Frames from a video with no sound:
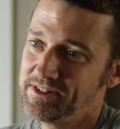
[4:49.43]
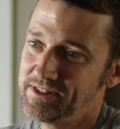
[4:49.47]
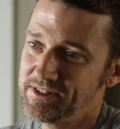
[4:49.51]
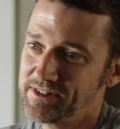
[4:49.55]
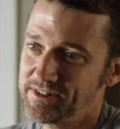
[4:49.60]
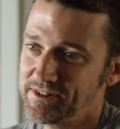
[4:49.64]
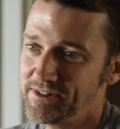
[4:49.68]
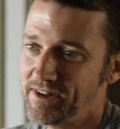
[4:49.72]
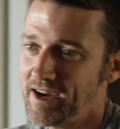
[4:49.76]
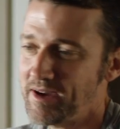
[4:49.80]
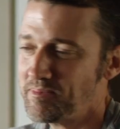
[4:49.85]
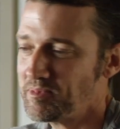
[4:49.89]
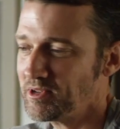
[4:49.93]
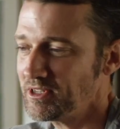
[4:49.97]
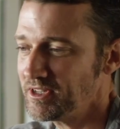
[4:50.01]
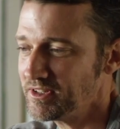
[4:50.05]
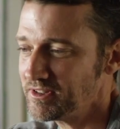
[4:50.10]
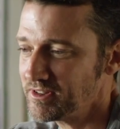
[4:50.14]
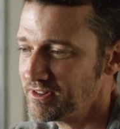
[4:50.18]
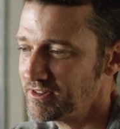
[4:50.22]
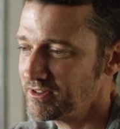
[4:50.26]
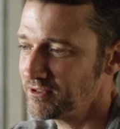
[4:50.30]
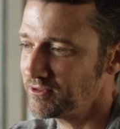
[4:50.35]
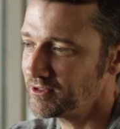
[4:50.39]
So
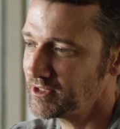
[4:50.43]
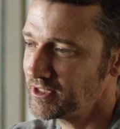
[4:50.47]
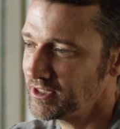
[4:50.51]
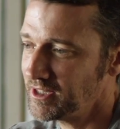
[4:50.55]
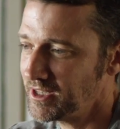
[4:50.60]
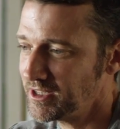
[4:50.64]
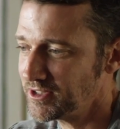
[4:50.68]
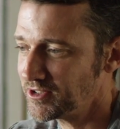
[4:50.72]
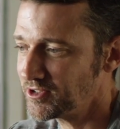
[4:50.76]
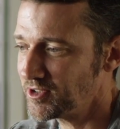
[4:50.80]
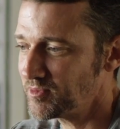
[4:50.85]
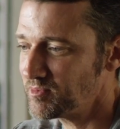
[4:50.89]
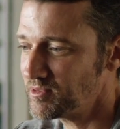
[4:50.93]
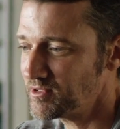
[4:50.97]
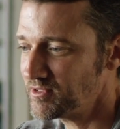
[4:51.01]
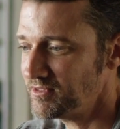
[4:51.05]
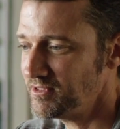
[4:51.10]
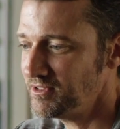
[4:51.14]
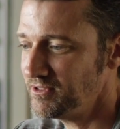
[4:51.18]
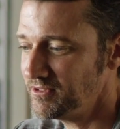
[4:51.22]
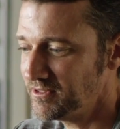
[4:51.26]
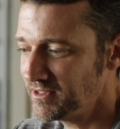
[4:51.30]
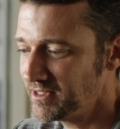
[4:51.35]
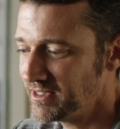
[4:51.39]
happiness is the only logical
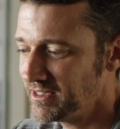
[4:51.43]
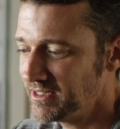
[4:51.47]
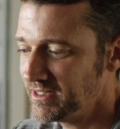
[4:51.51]
pursuit